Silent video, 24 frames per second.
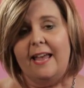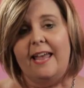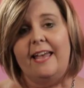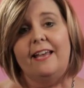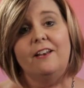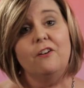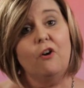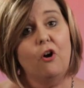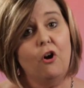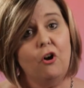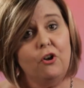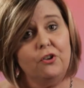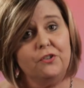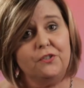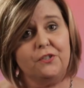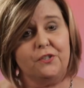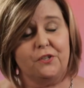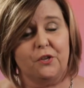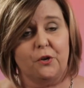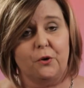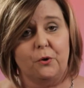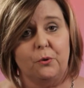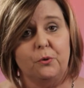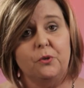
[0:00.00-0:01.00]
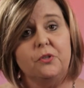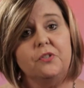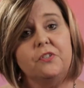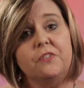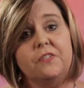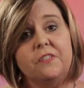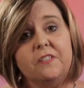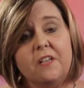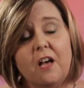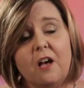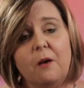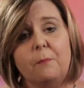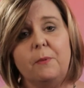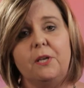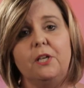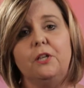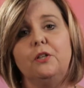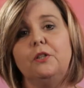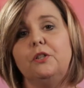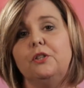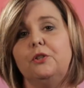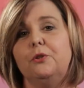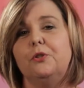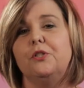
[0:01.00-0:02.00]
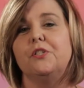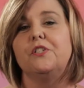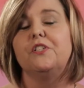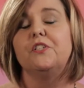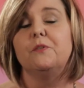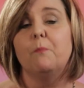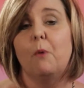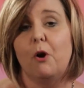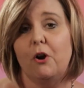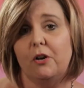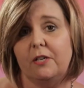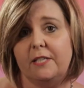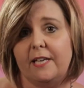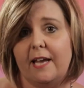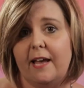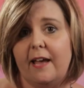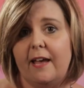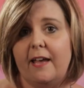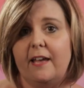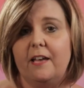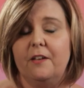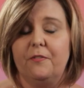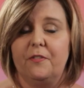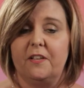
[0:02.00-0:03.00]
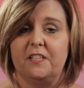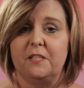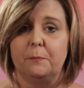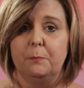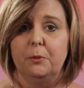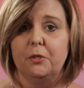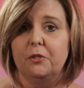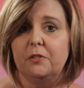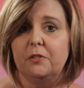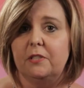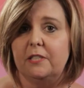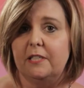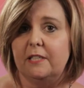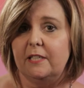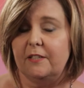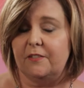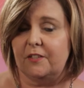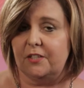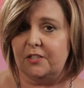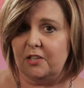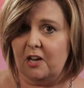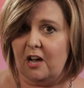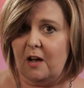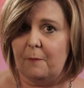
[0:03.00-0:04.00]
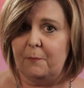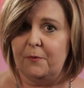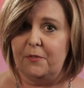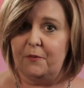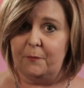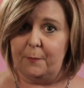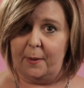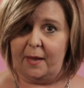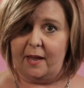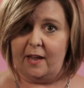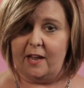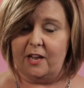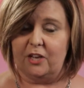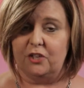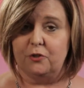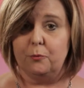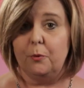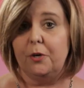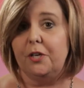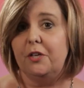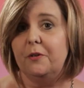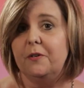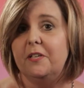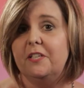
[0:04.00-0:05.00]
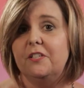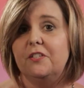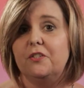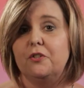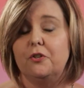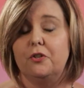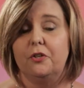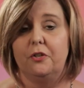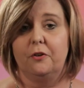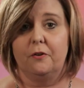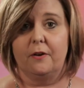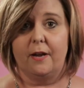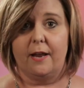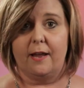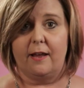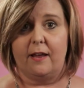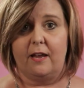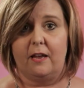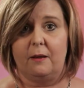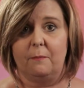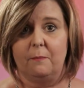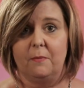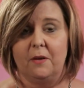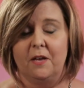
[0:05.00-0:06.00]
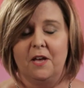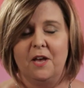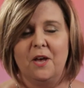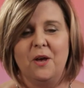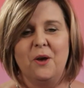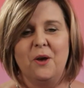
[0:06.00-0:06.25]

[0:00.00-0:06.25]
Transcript: and also some include a smart tag that's built in at the top of the page where you insert your name.